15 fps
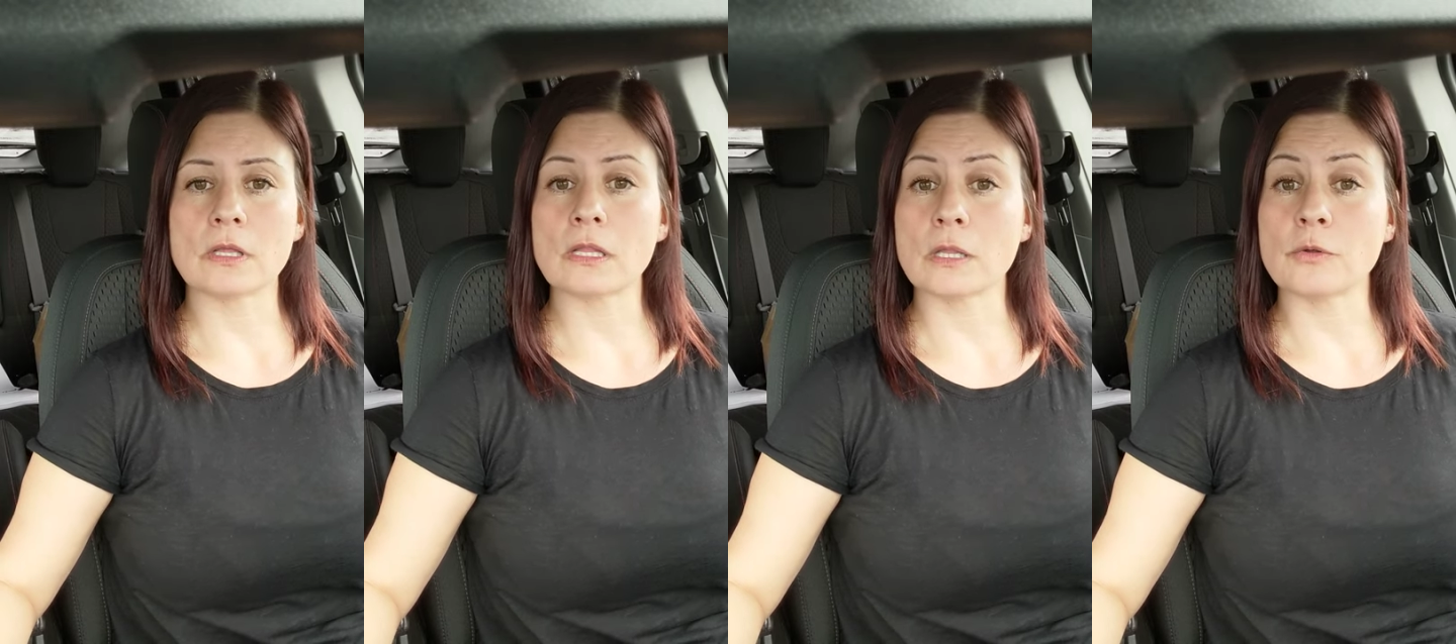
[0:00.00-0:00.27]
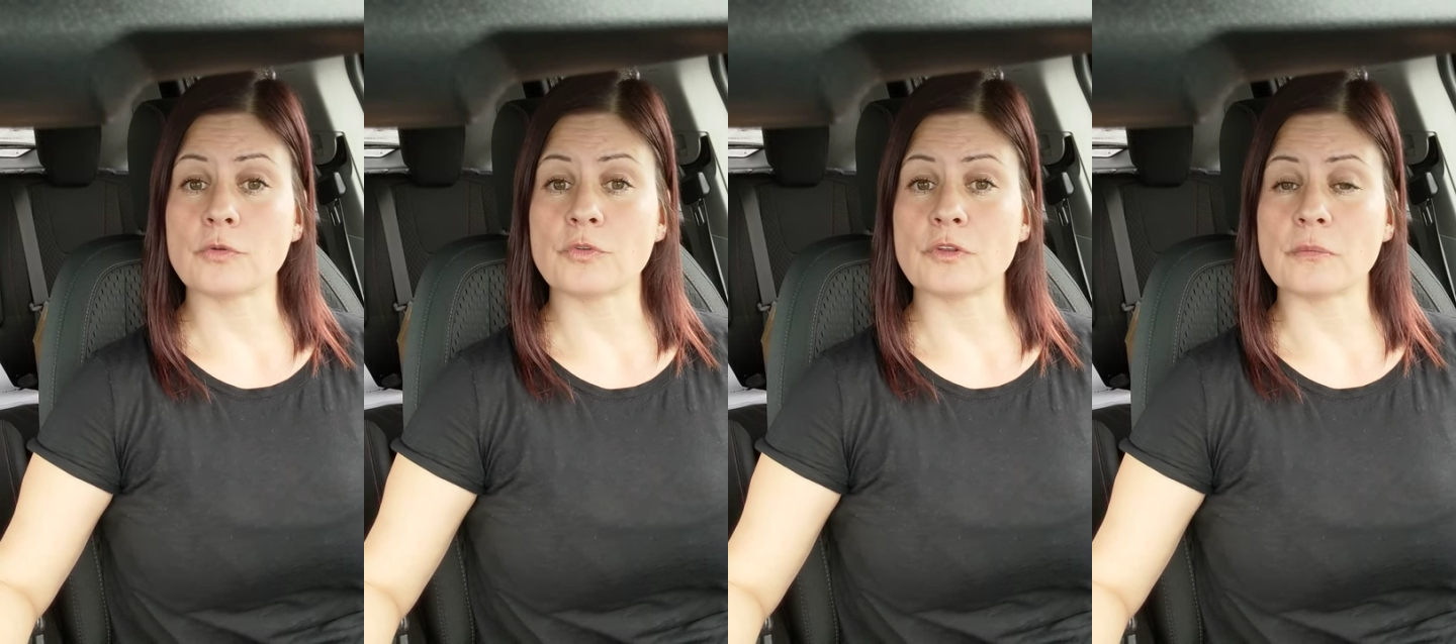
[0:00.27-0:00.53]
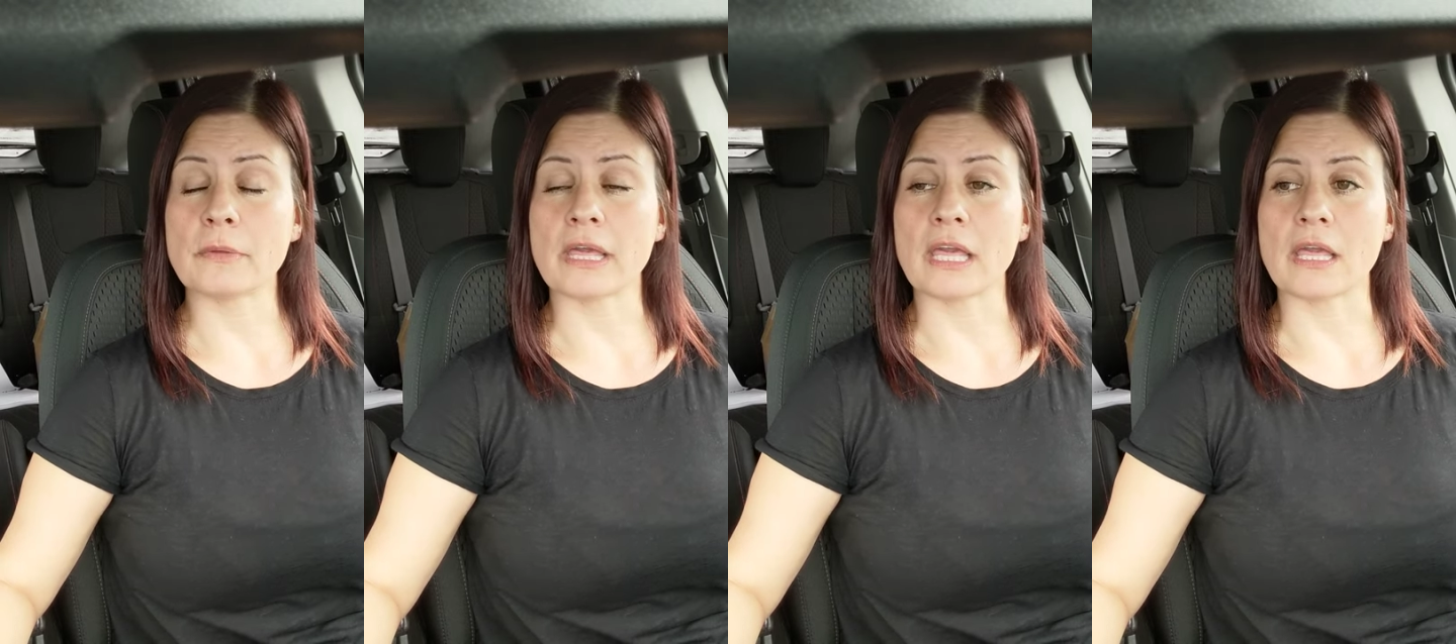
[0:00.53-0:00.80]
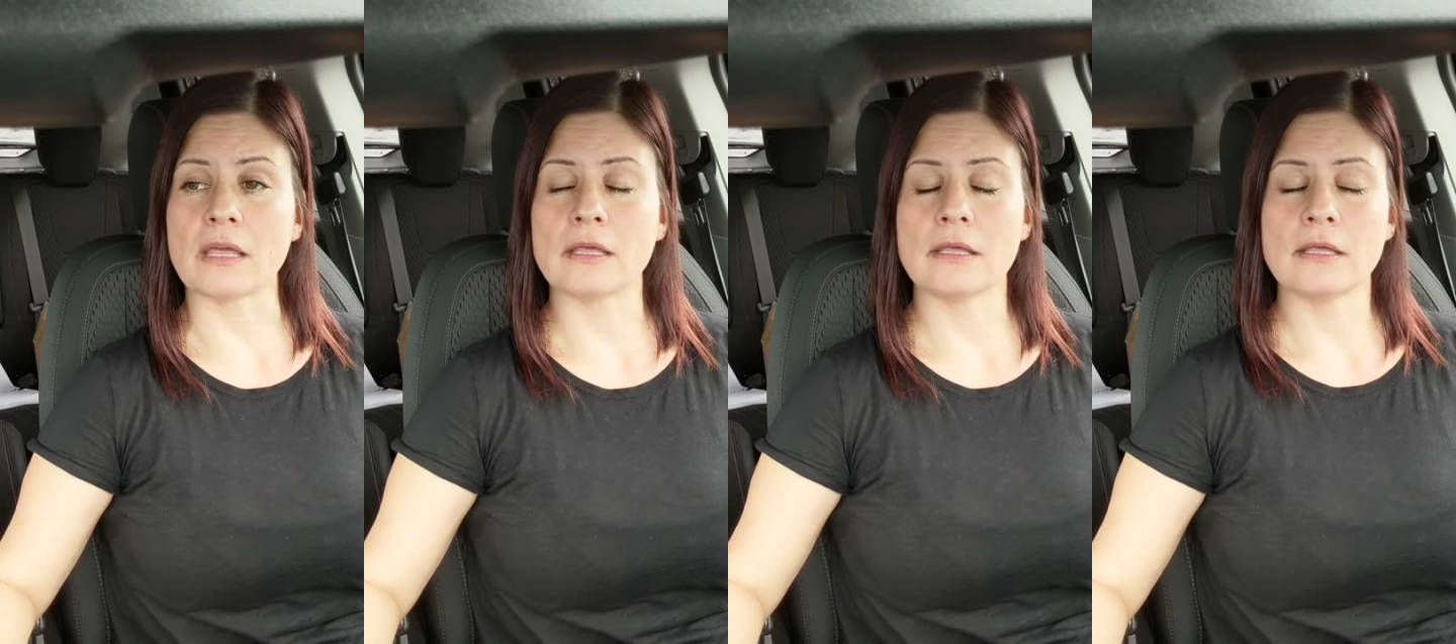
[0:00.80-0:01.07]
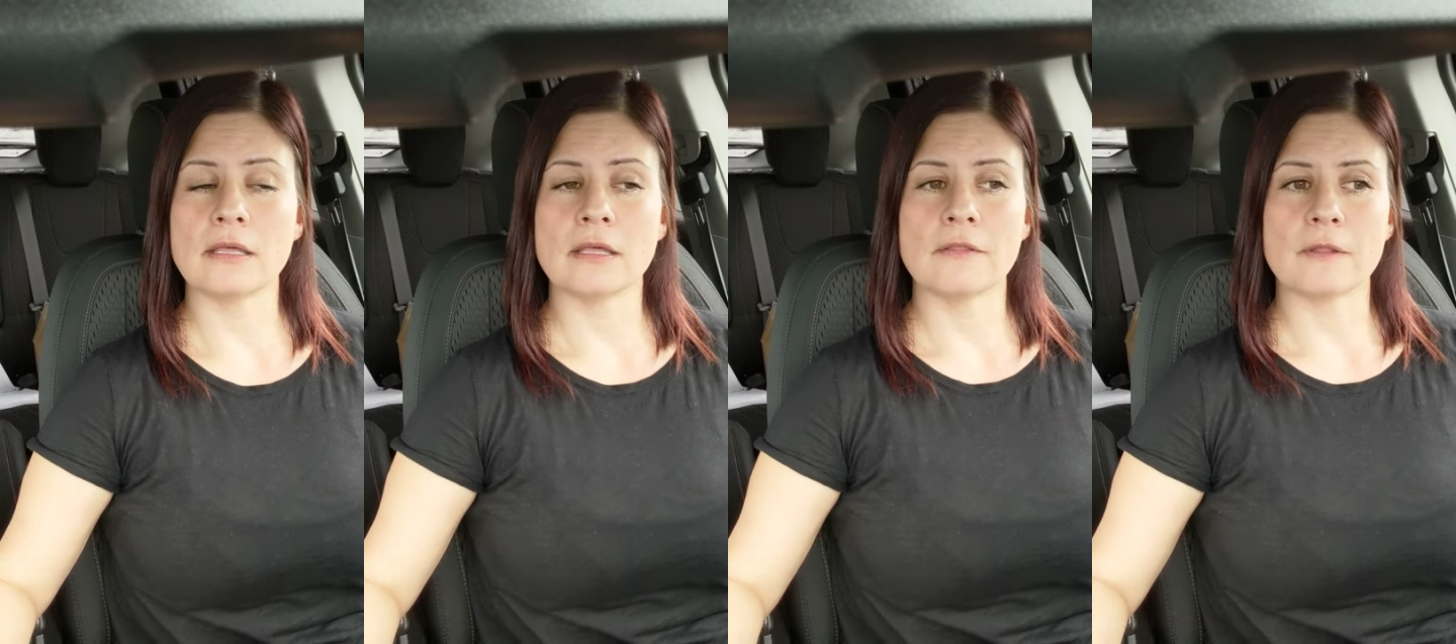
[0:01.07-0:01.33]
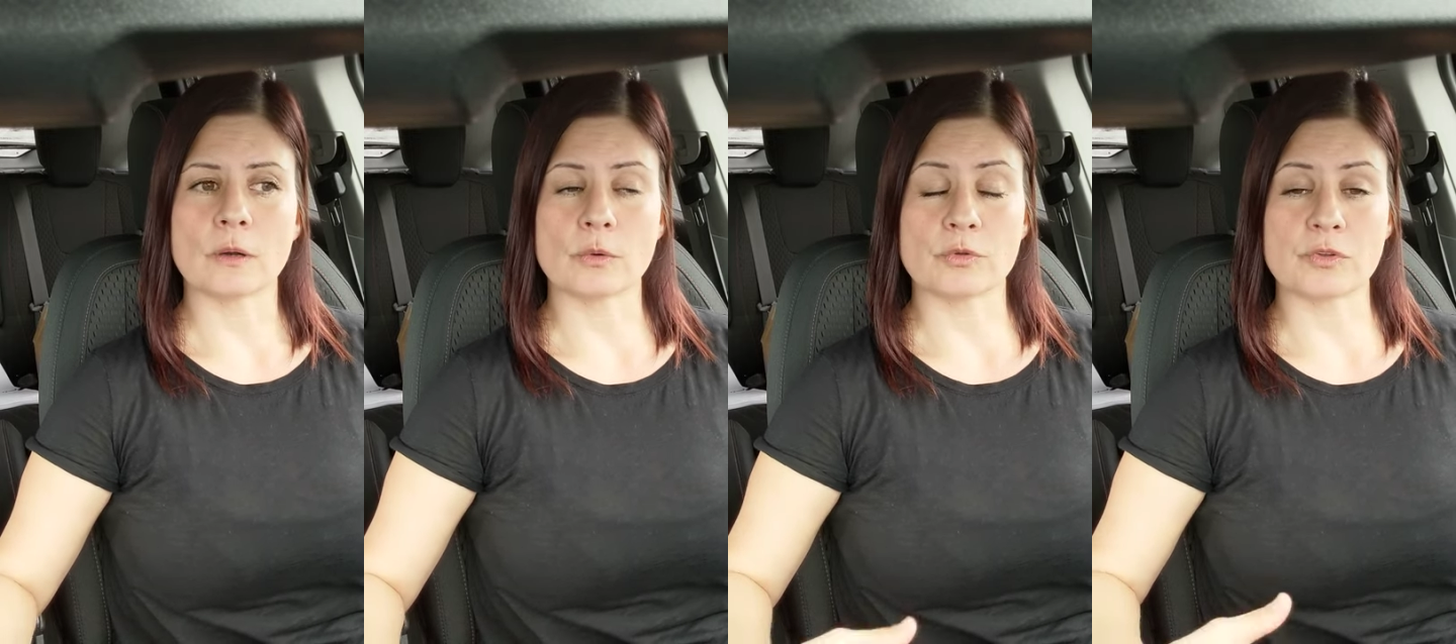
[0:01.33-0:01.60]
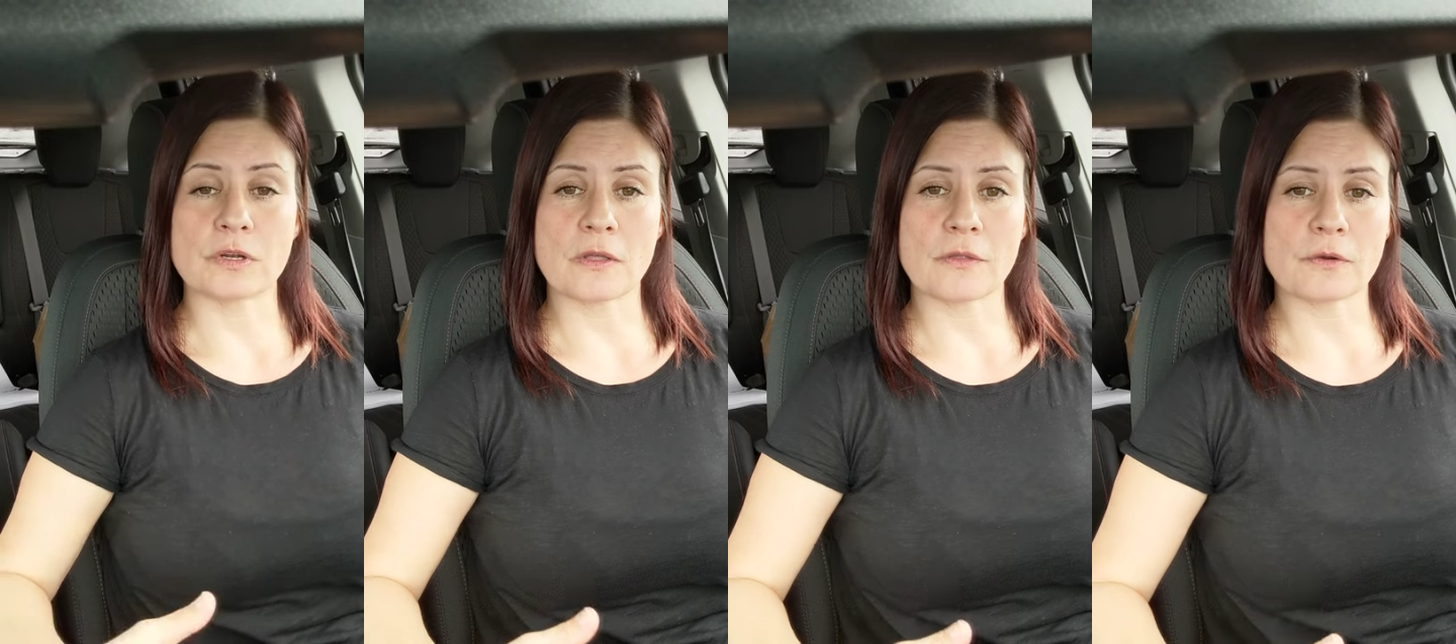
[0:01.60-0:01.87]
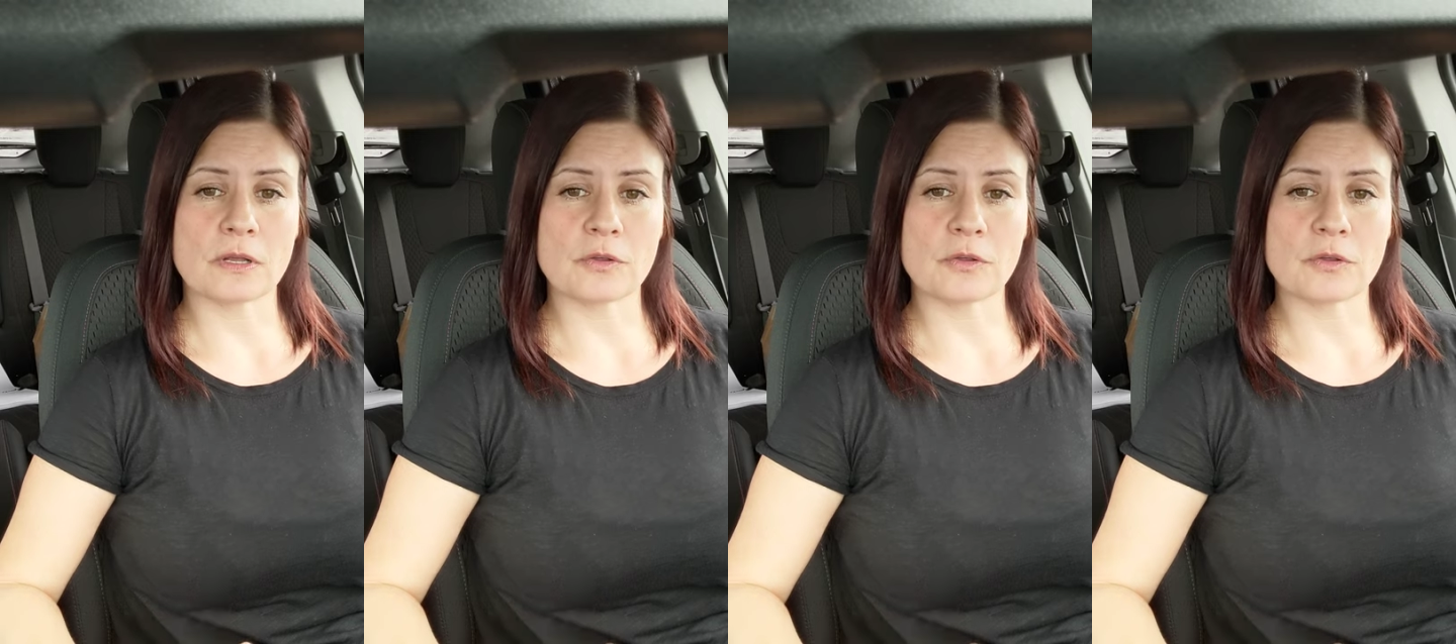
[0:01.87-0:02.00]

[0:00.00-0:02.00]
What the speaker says: close to me. There was another